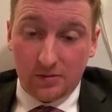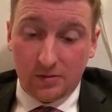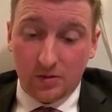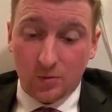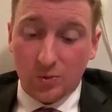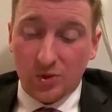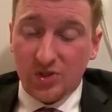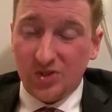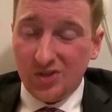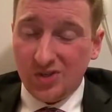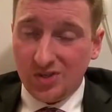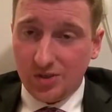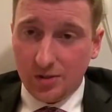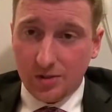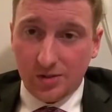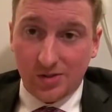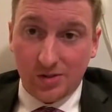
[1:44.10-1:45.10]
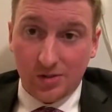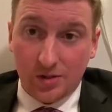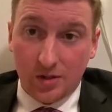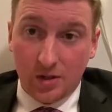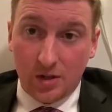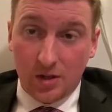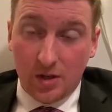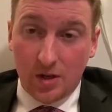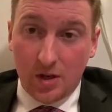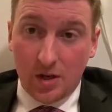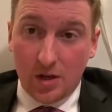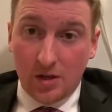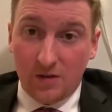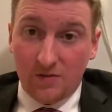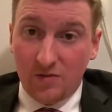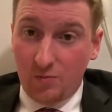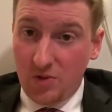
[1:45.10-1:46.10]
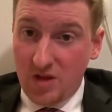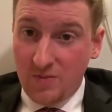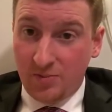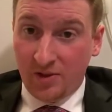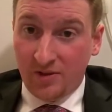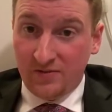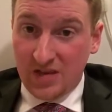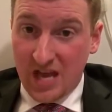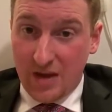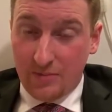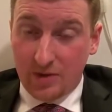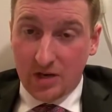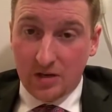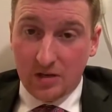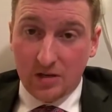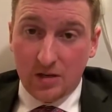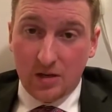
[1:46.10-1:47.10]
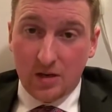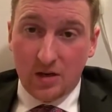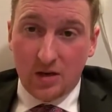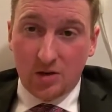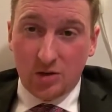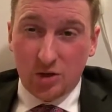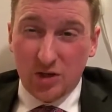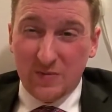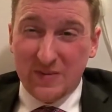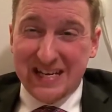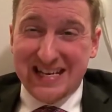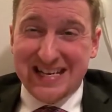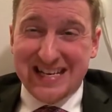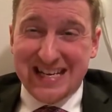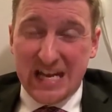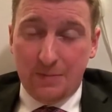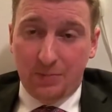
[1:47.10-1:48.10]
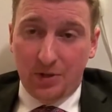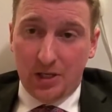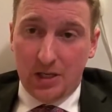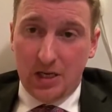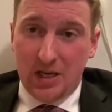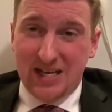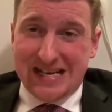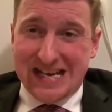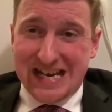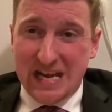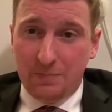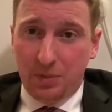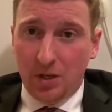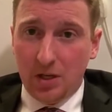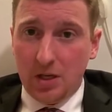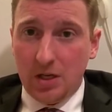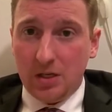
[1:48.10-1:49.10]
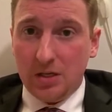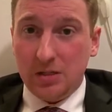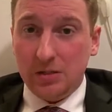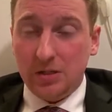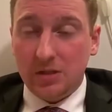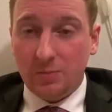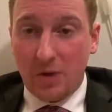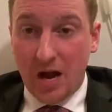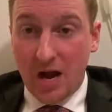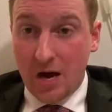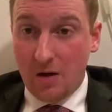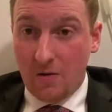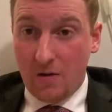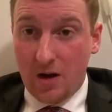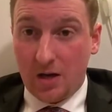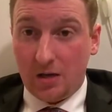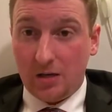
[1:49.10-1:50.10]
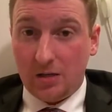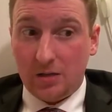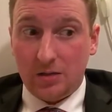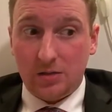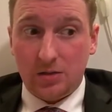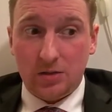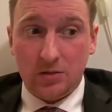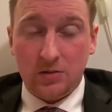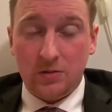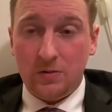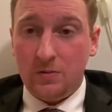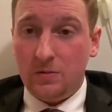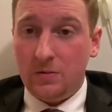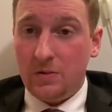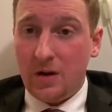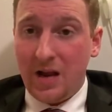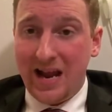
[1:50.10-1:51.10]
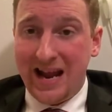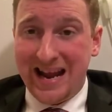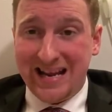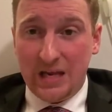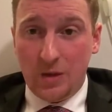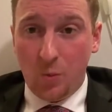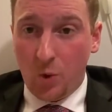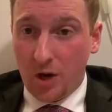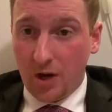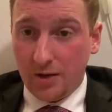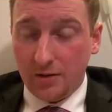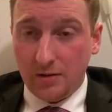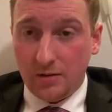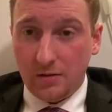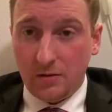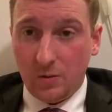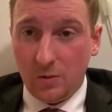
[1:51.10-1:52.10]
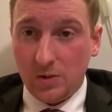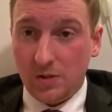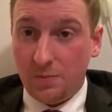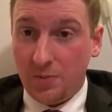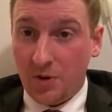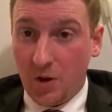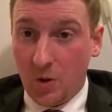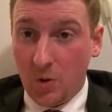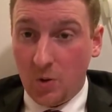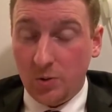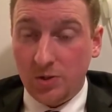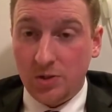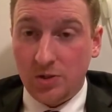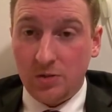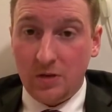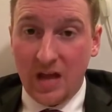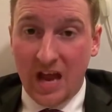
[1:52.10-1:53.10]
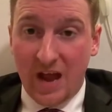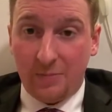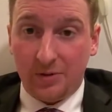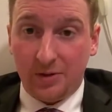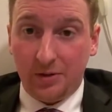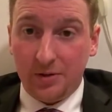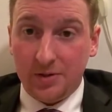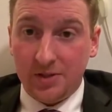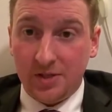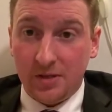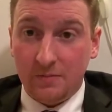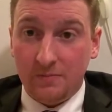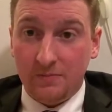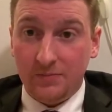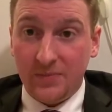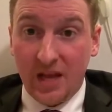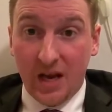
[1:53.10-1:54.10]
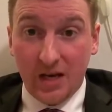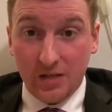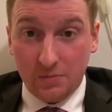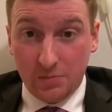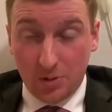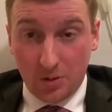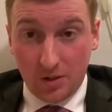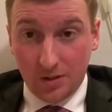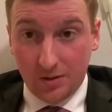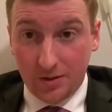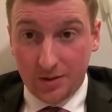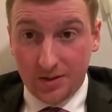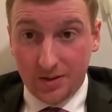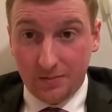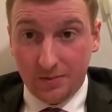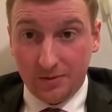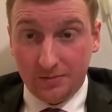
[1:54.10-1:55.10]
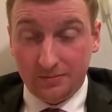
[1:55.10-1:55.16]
The resistance of the people of Yemen should be deeply, deeply inspiring to anyone who is opposed to capitalism and imperialism.